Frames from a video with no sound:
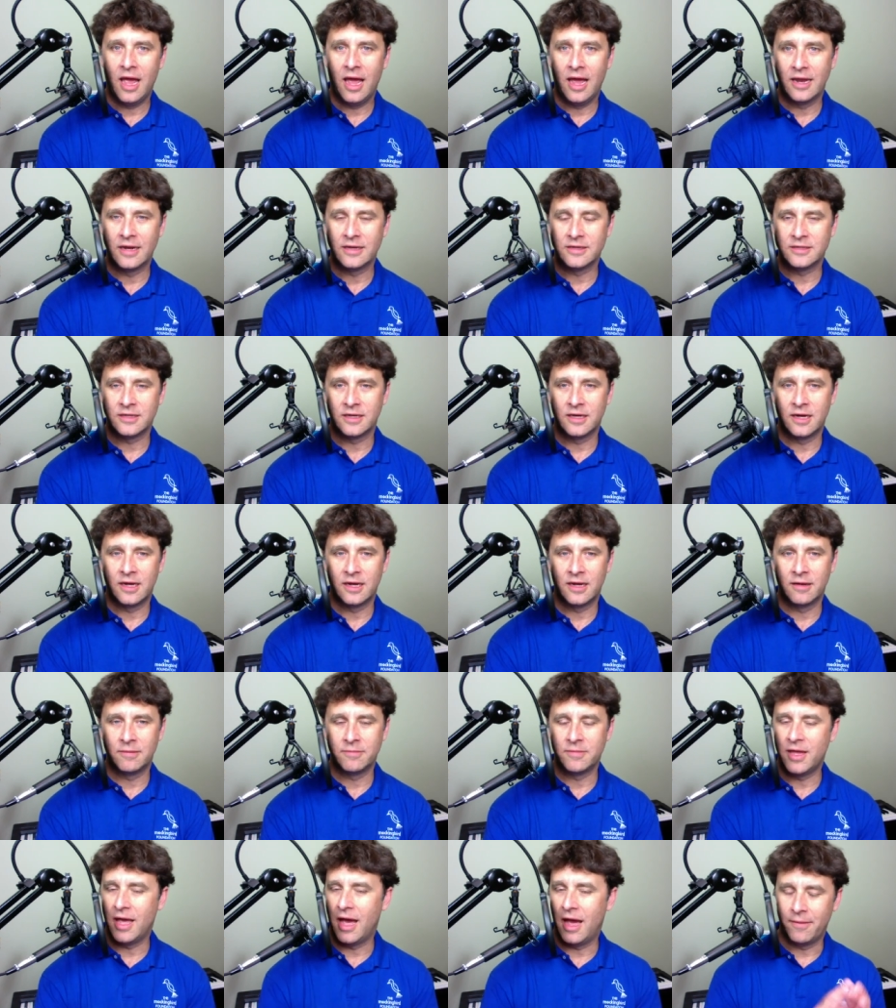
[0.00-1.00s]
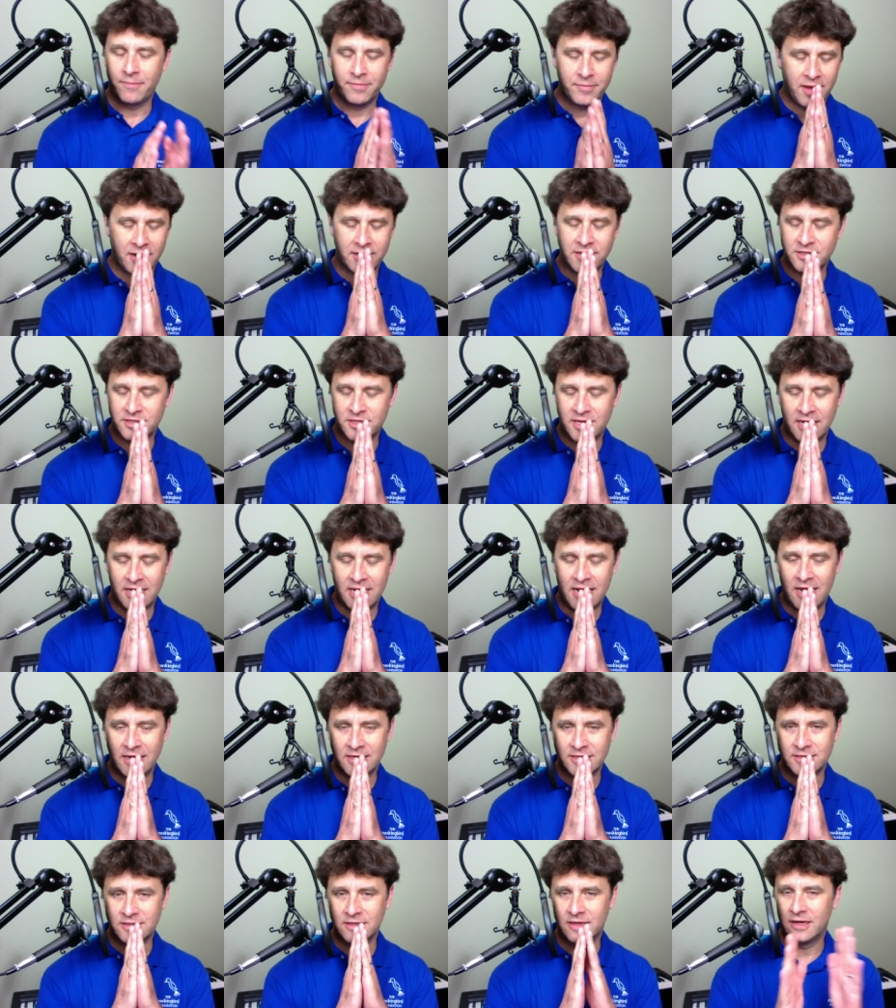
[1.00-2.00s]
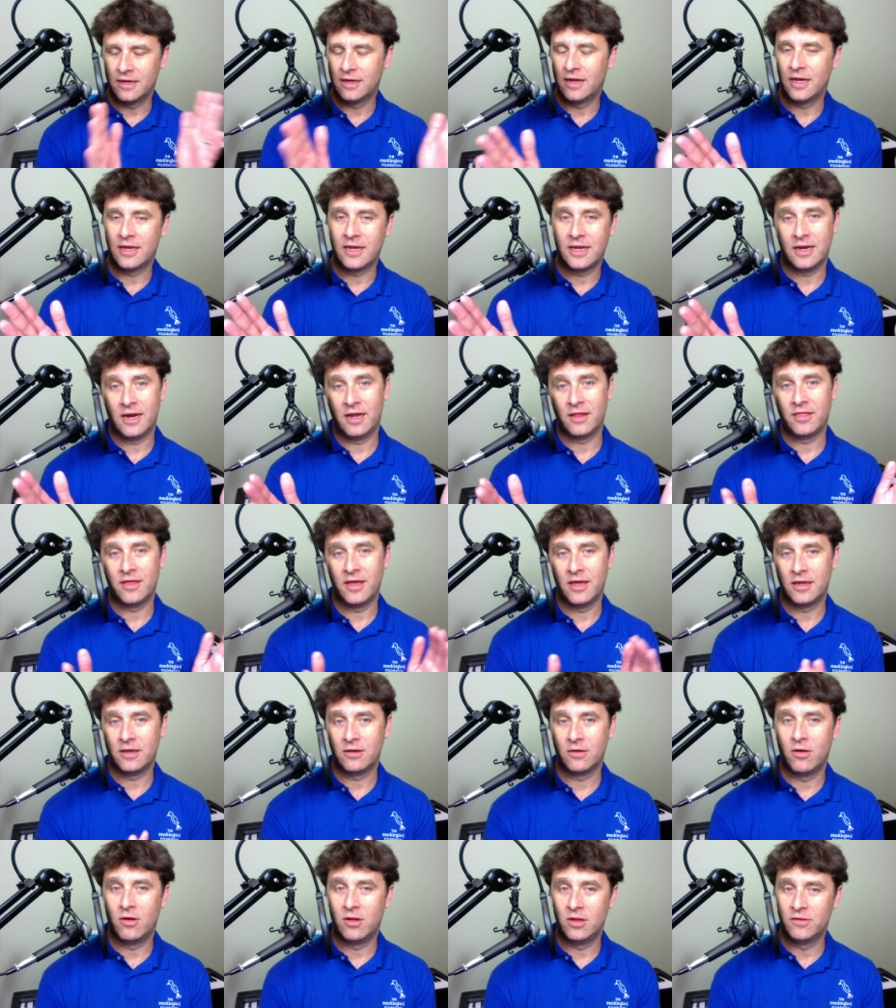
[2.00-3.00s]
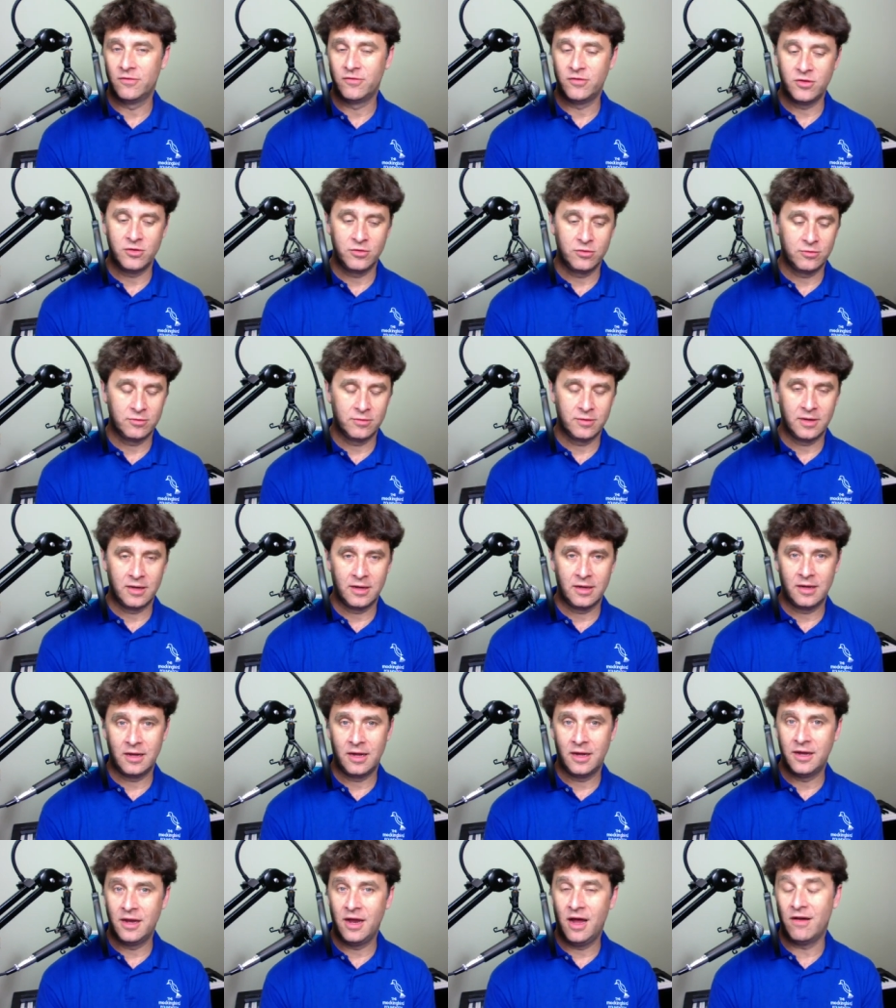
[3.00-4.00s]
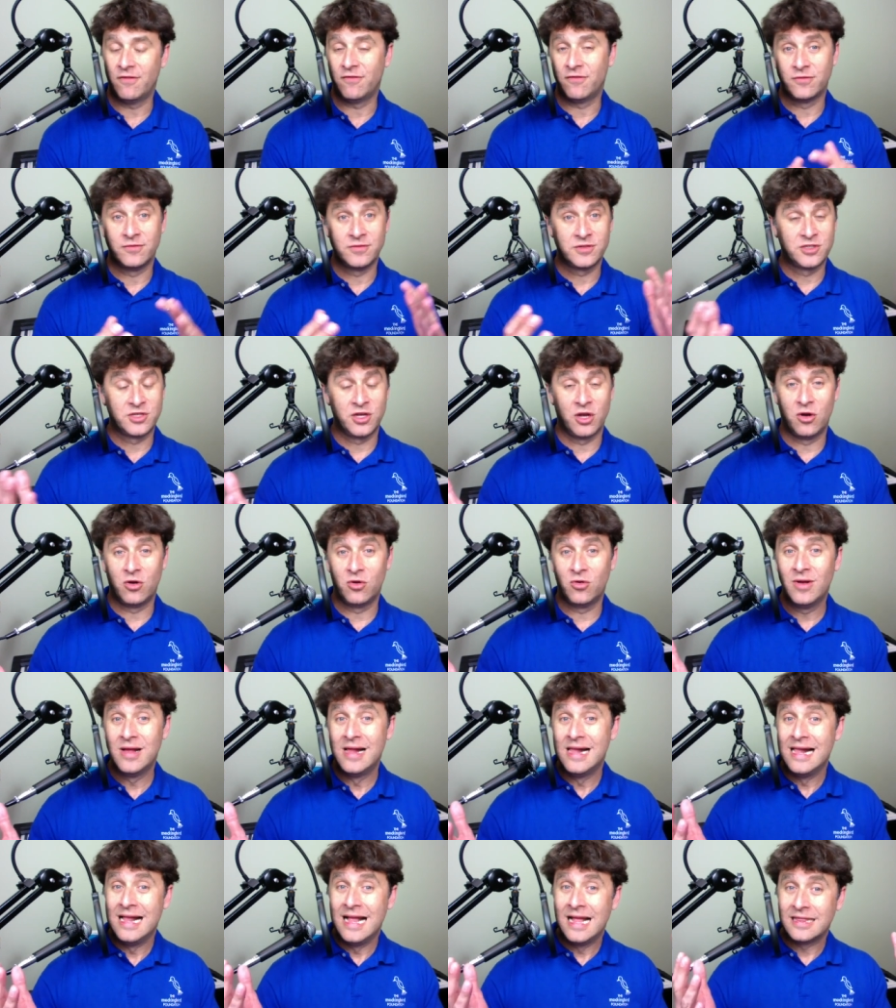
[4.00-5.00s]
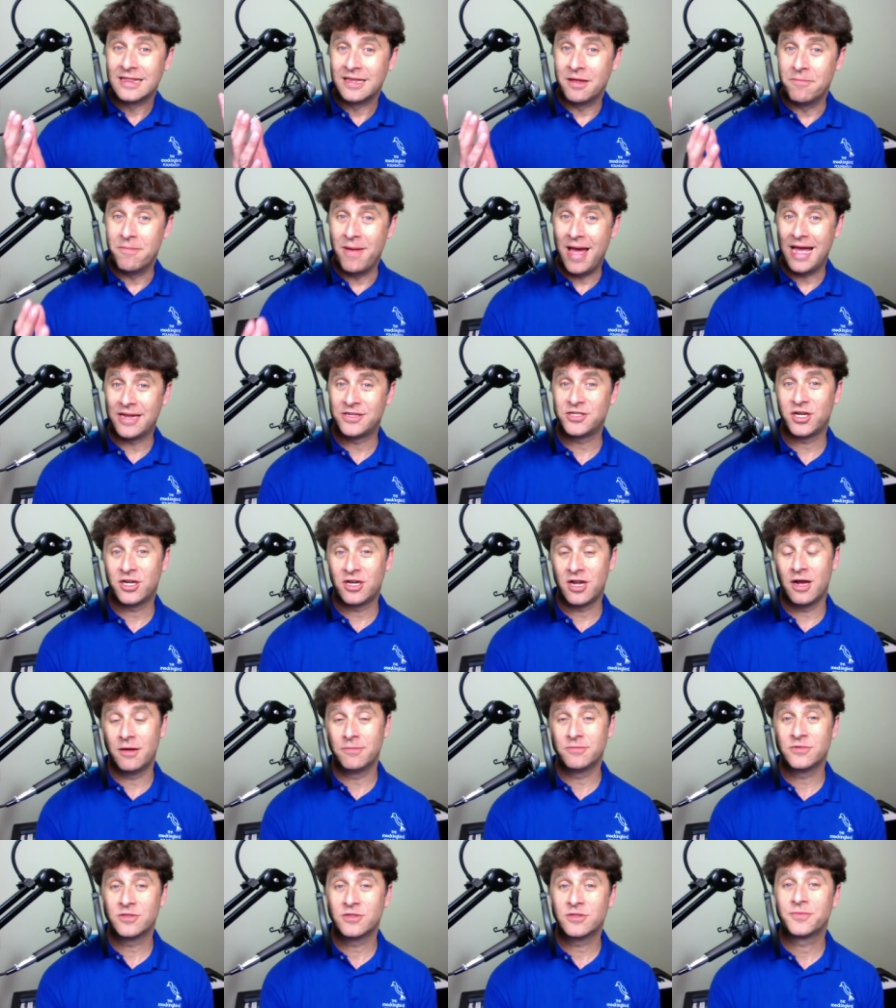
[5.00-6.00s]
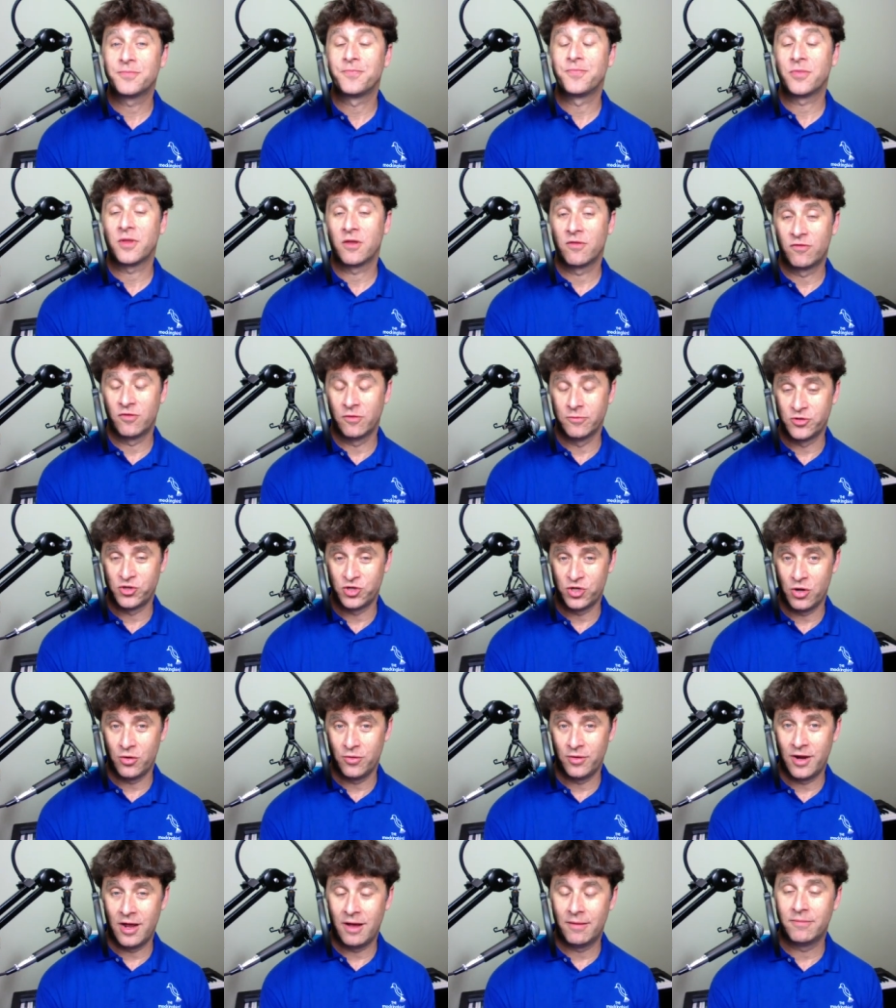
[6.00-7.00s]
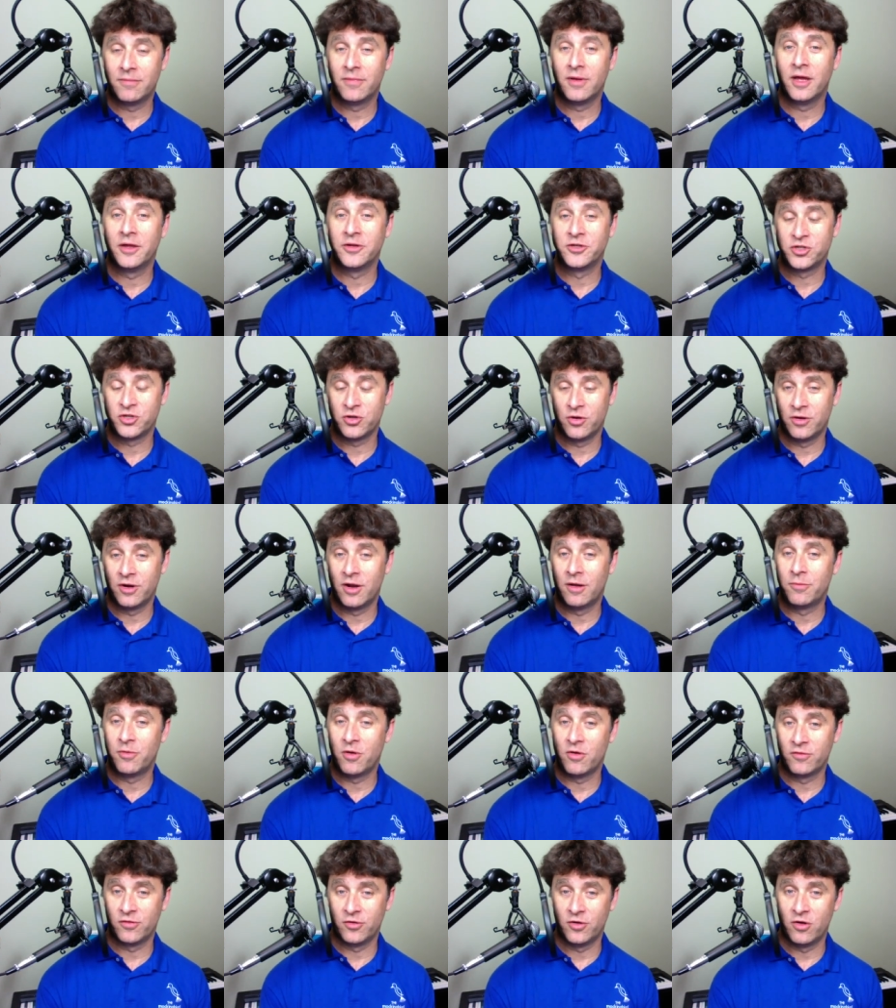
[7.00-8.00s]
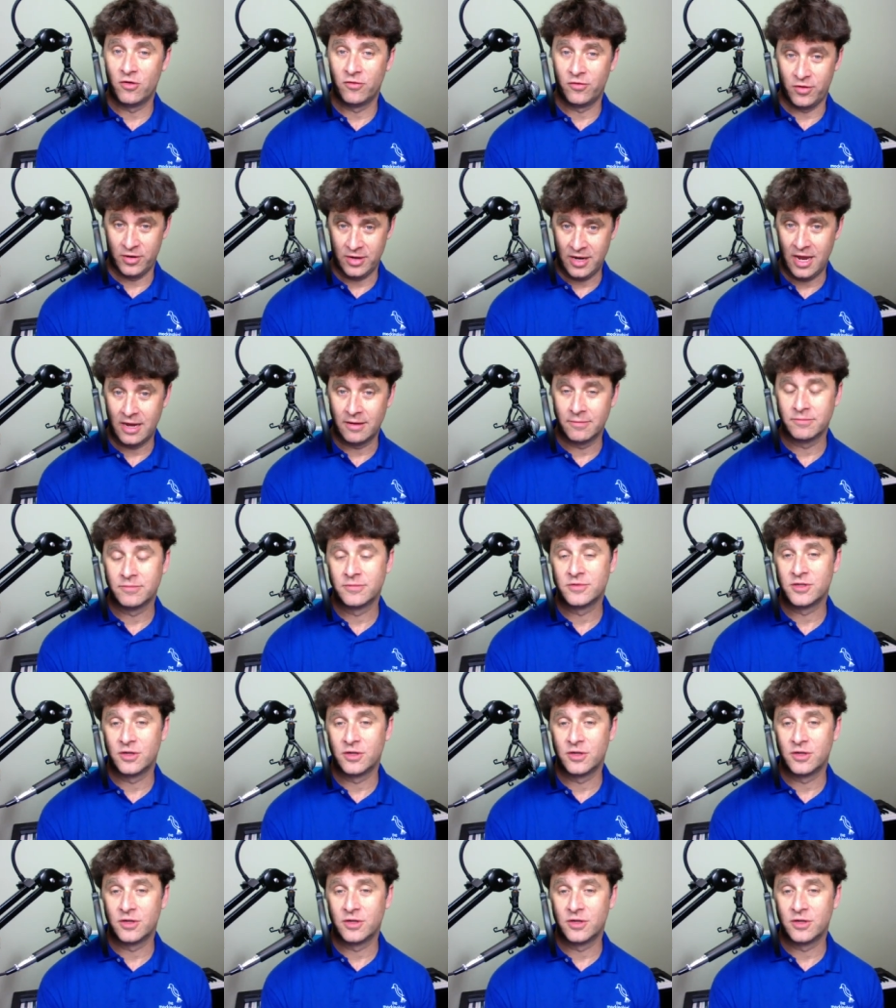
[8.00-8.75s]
And uh, yeah, I just cannot uh, I cannot thank all of you uh, enough. So the magic comes from showing up and showing up over and over again.